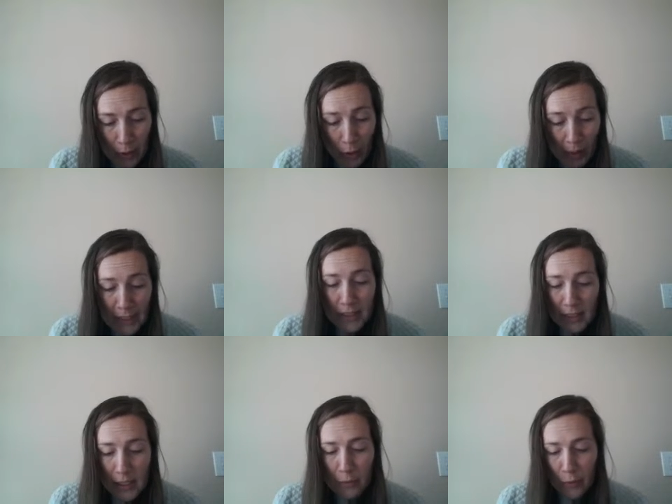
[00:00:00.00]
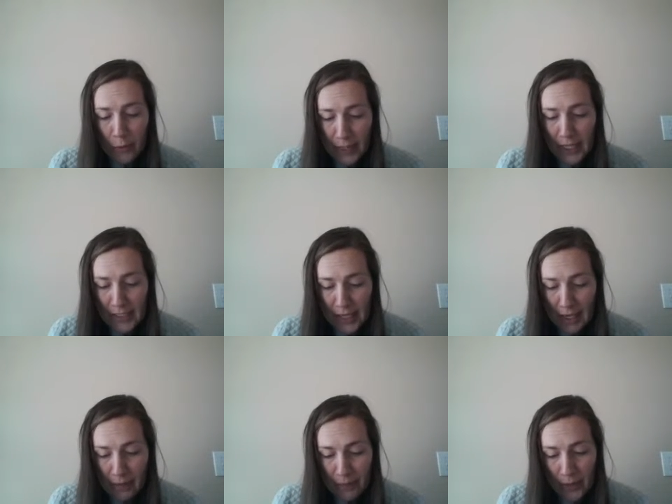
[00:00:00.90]
"Go back to sleep, Ruby," I
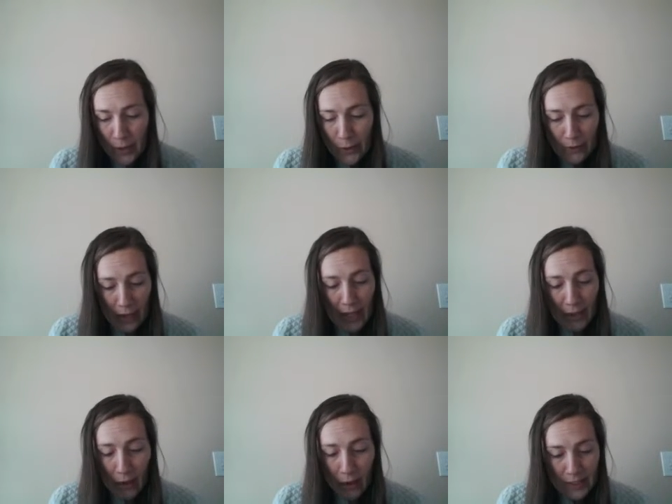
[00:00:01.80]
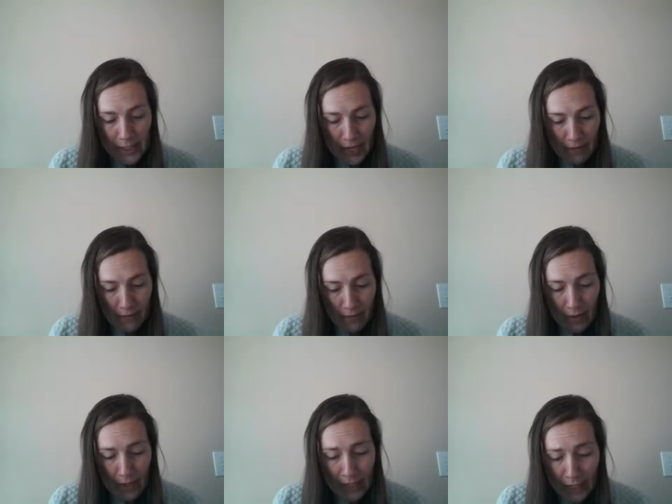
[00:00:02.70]
say. "You've had a hard day."
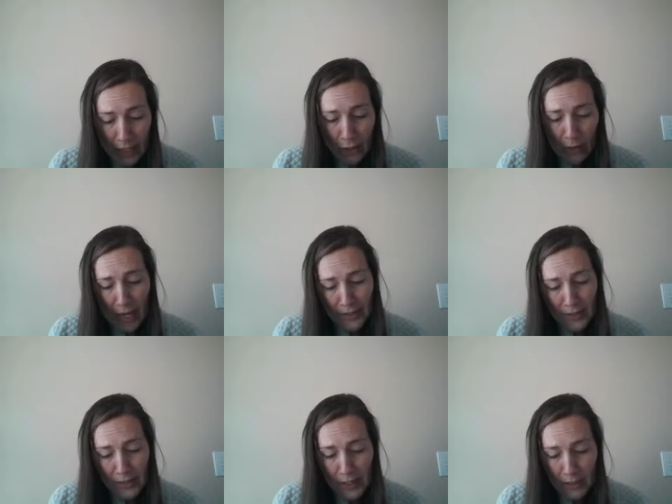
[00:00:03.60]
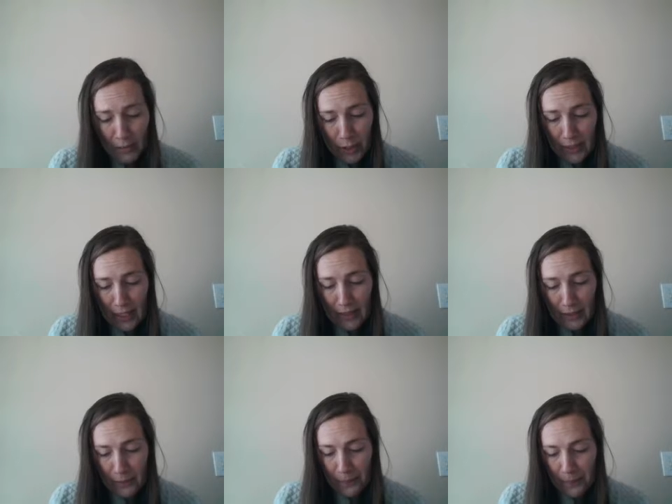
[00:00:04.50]
"I can't go back to sleep," she
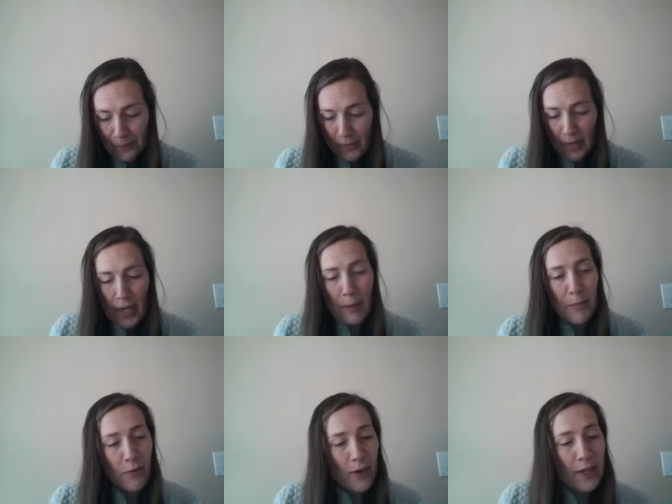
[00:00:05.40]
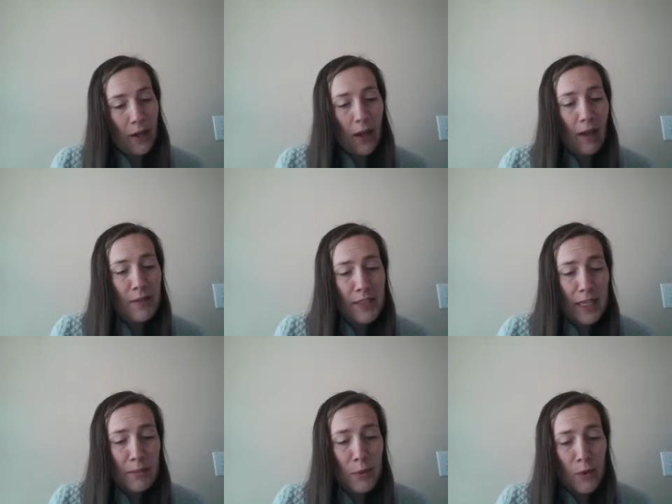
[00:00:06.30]
says. "I'm afraid I'll have the
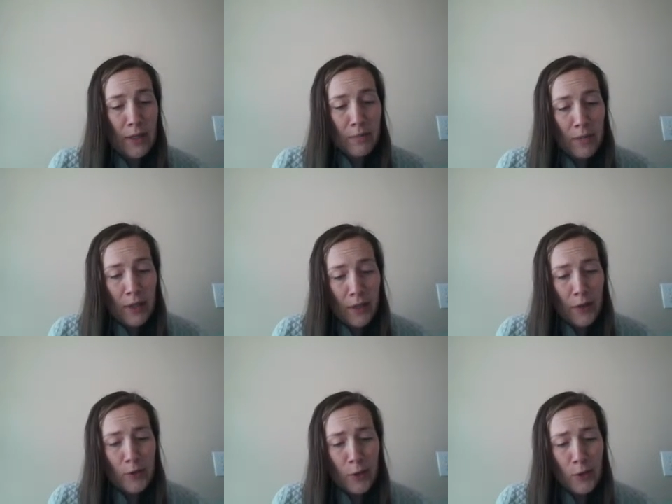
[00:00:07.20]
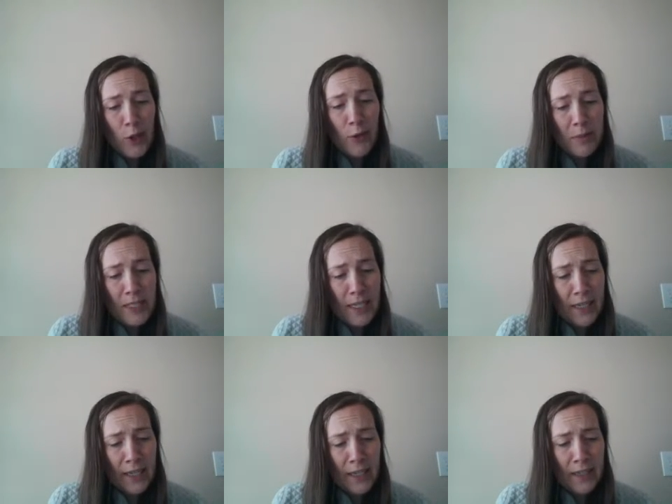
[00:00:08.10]
same dream. There's a sharp
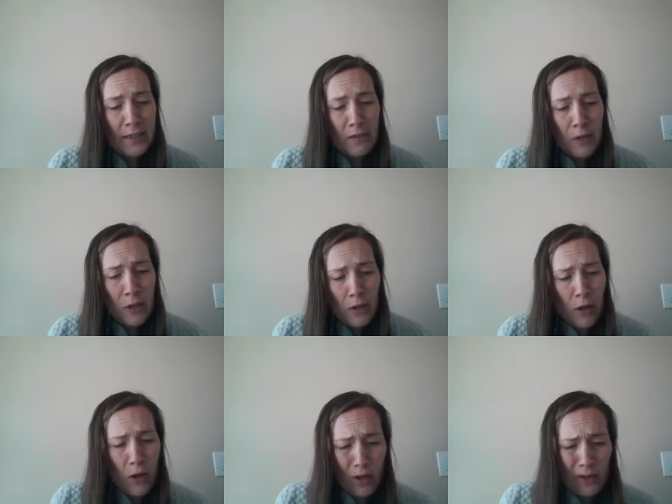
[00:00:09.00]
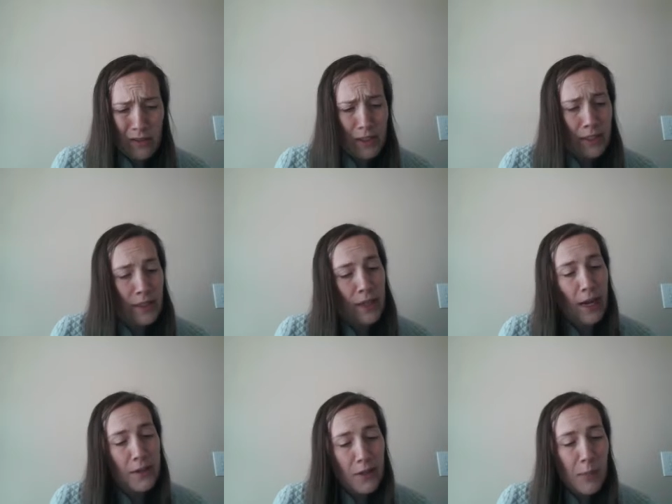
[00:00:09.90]
stick, and it hurt."
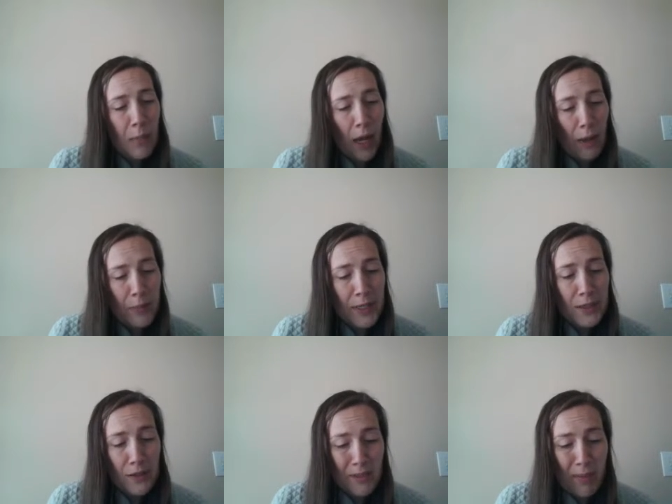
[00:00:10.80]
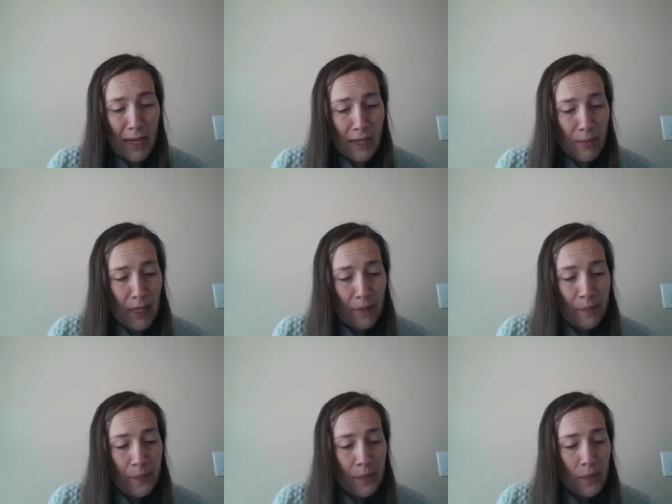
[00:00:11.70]
I look at Bob, and he looks back at me.